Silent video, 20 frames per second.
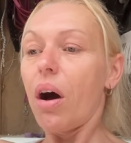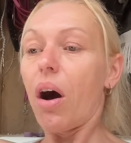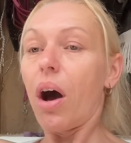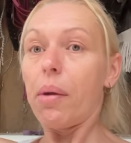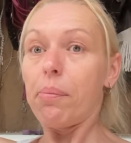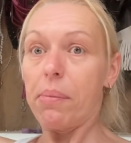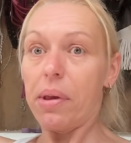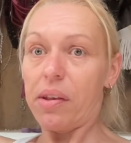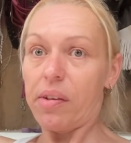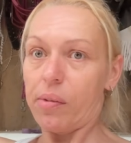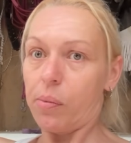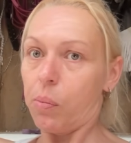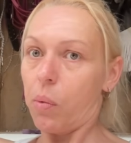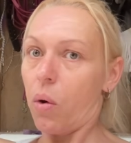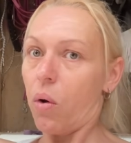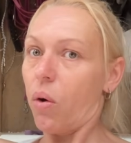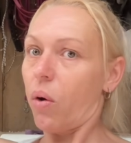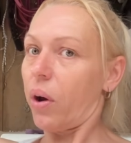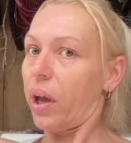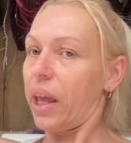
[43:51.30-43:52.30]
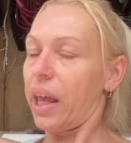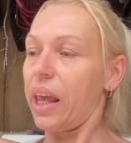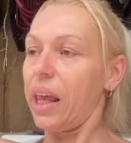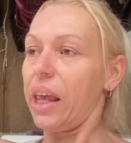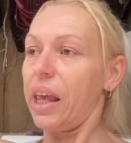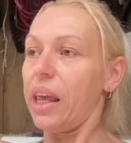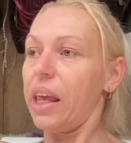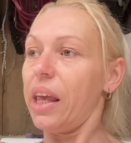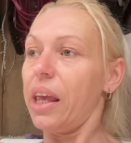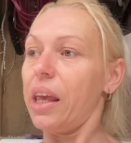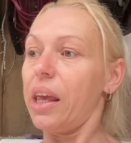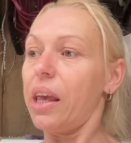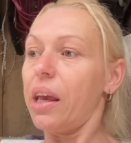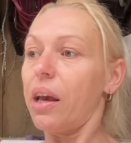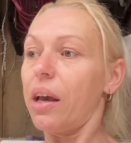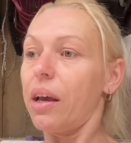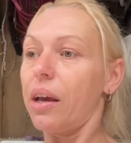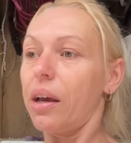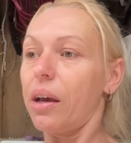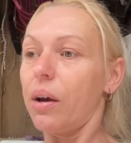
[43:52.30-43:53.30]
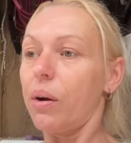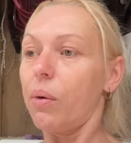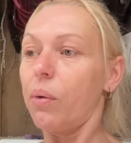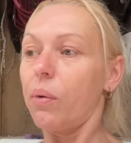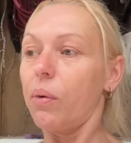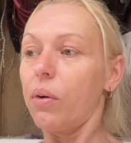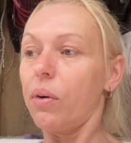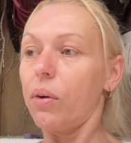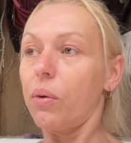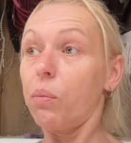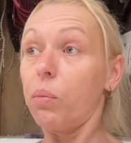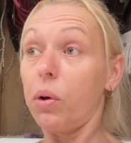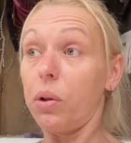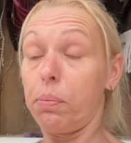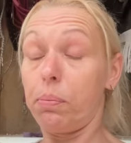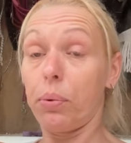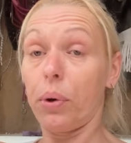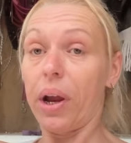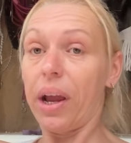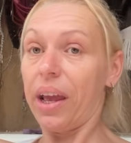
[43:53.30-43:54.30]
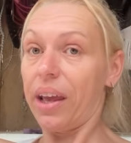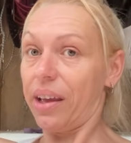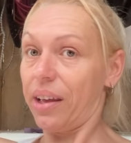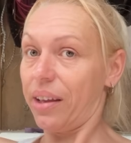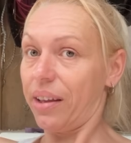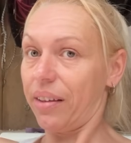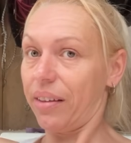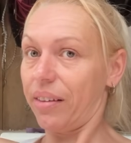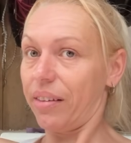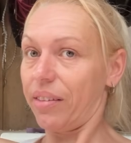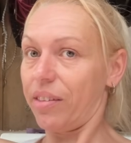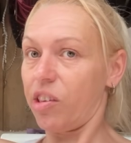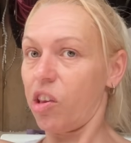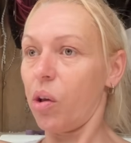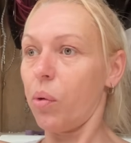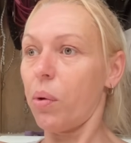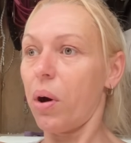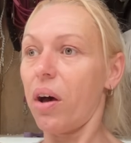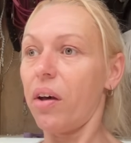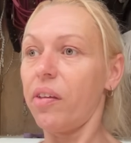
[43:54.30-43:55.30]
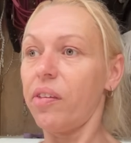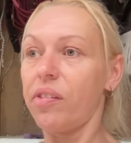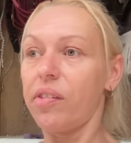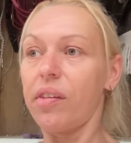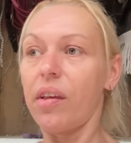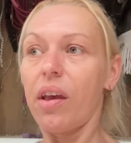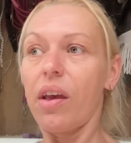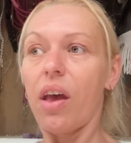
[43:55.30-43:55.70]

miss what he would bring to us.